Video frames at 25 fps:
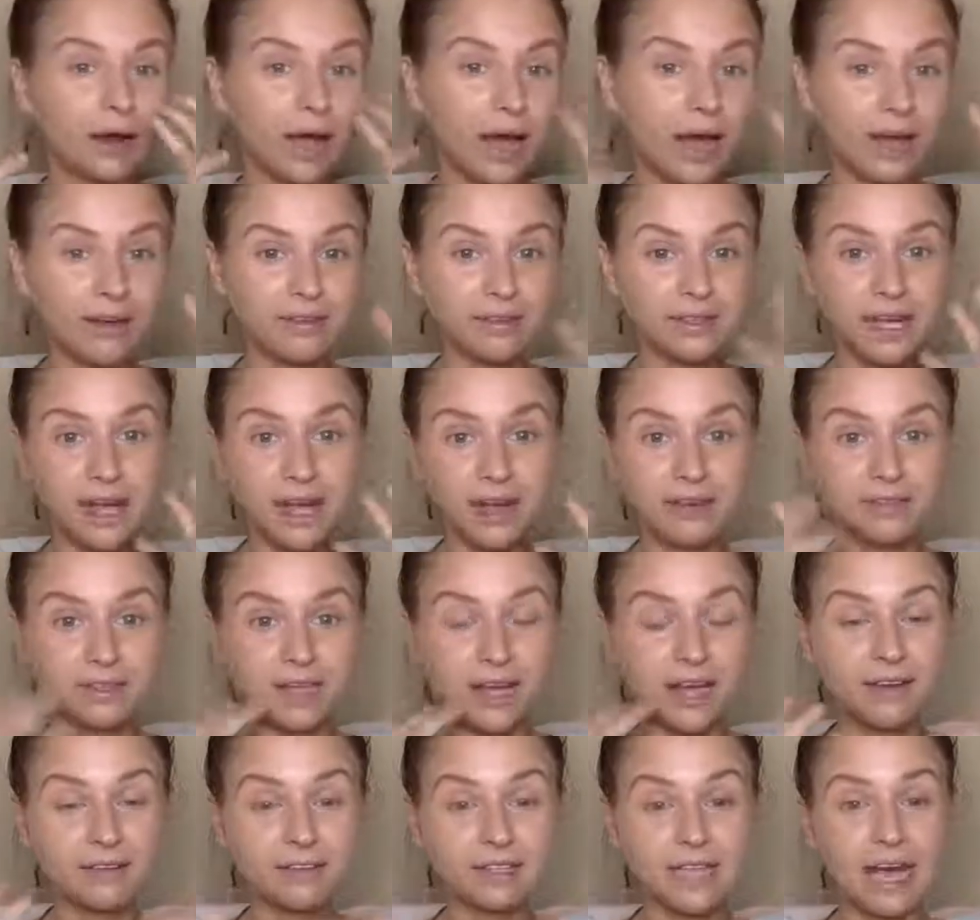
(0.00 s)
Hives, hives,
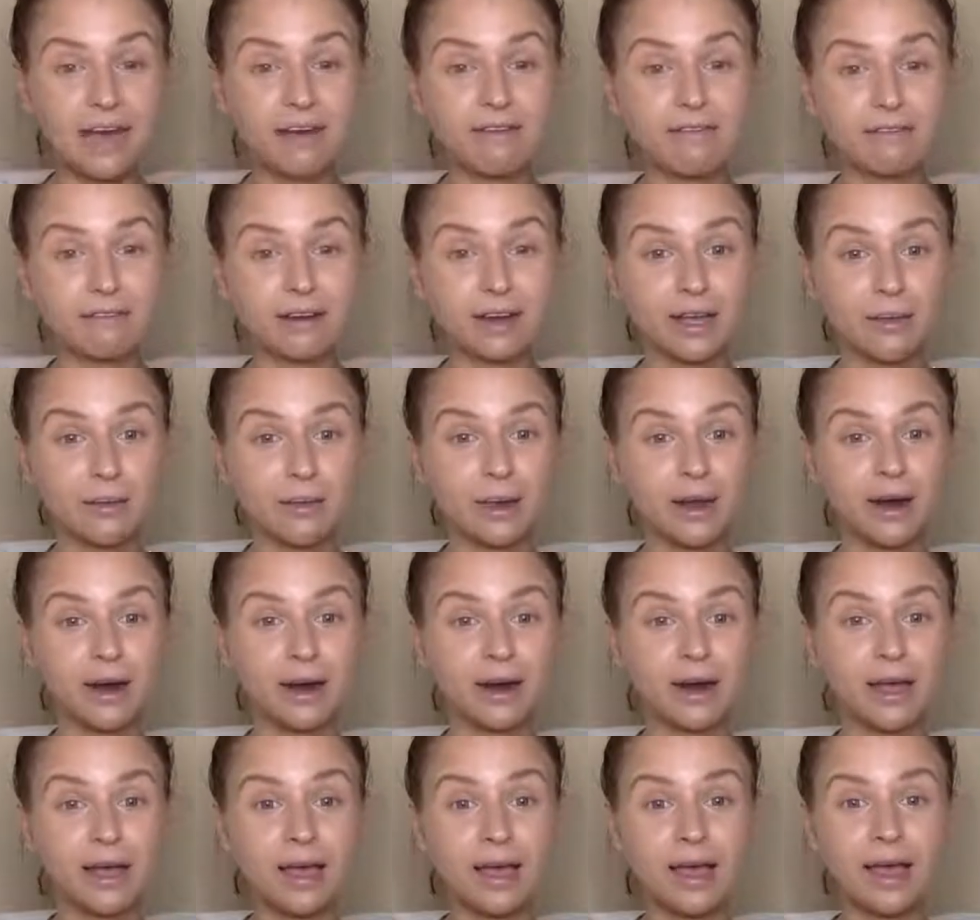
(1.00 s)
hives everywhere.